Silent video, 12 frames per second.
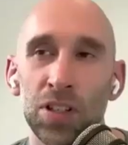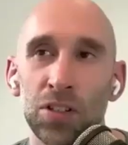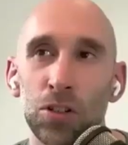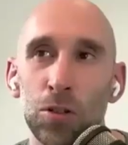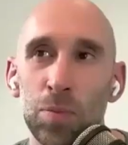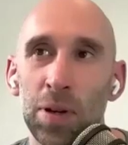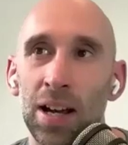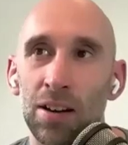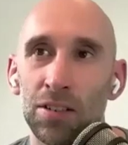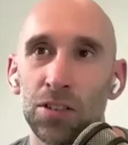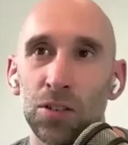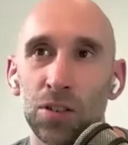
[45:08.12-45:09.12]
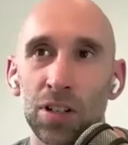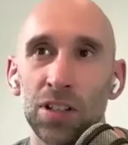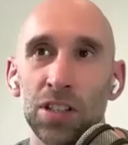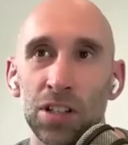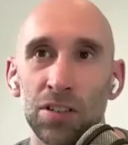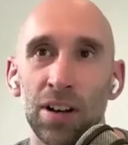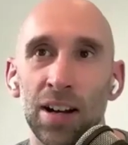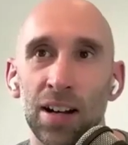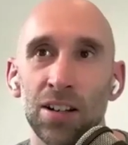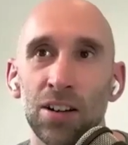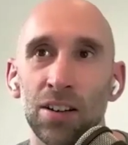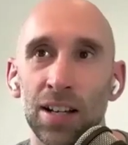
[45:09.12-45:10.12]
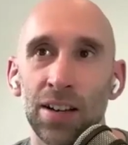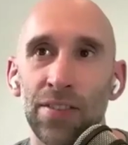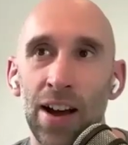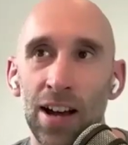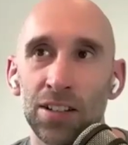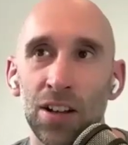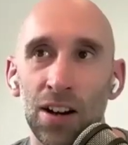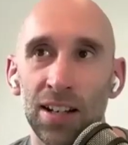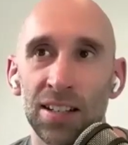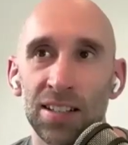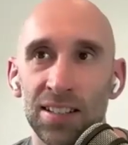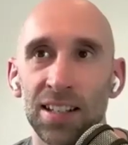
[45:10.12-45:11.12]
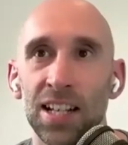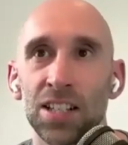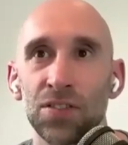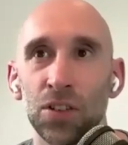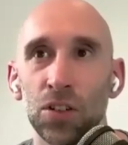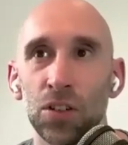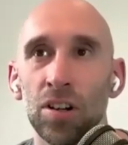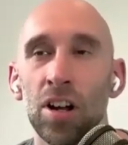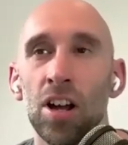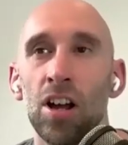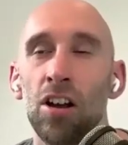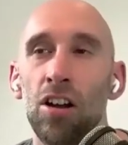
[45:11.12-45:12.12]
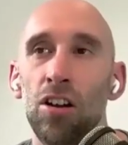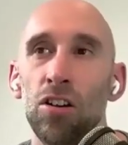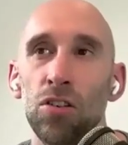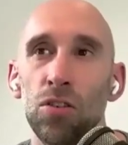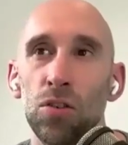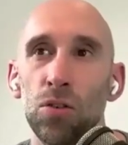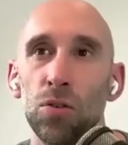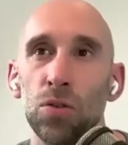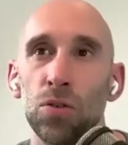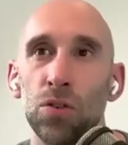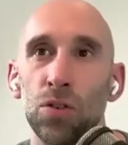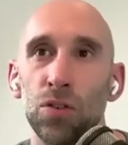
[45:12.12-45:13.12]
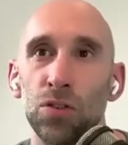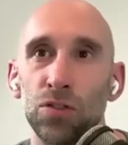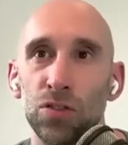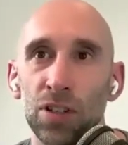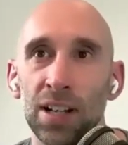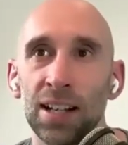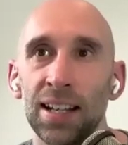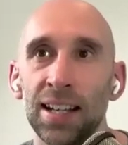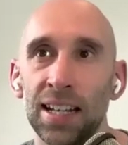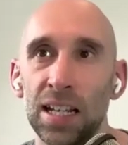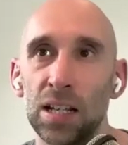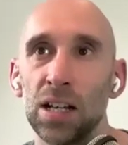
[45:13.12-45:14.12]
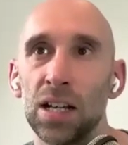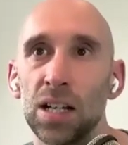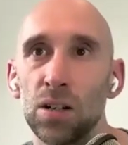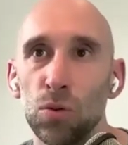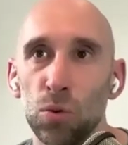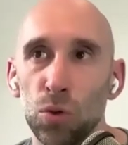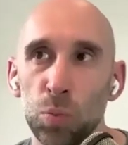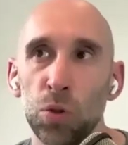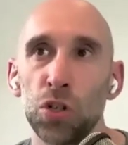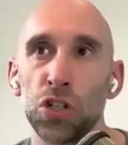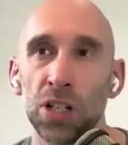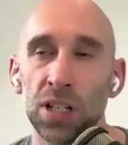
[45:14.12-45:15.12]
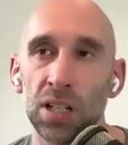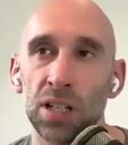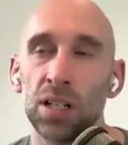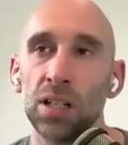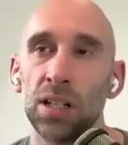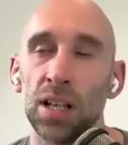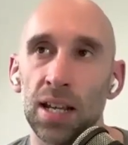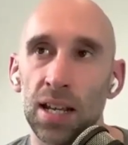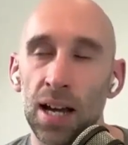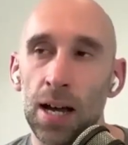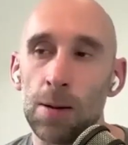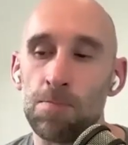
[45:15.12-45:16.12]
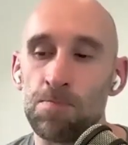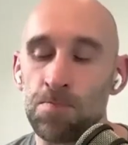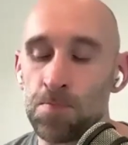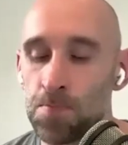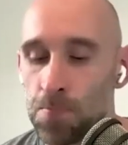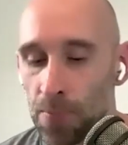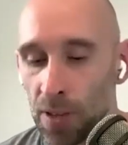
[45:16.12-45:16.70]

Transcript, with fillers: this call, P, I was talking to a colleague of ours, highly successful, who really was pushing the um,